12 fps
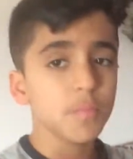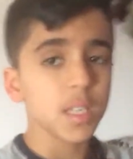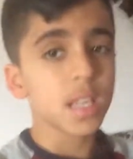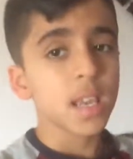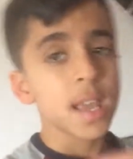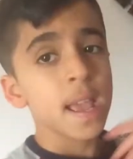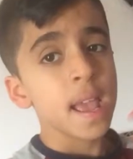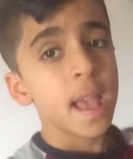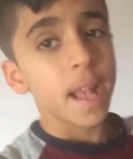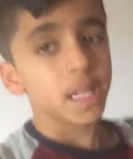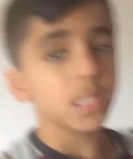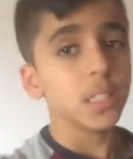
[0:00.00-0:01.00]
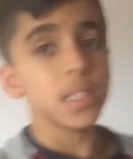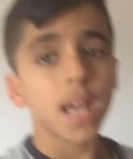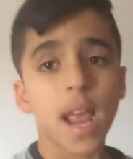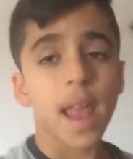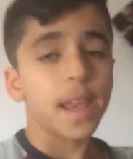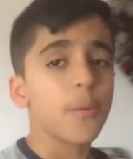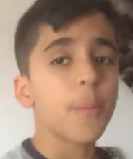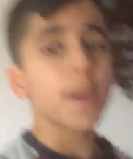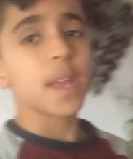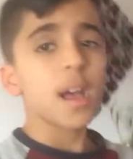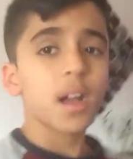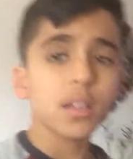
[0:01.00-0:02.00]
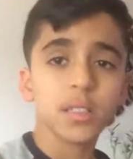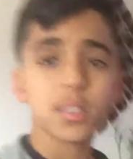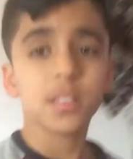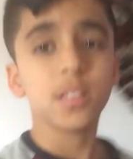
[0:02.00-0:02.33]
me and anybody else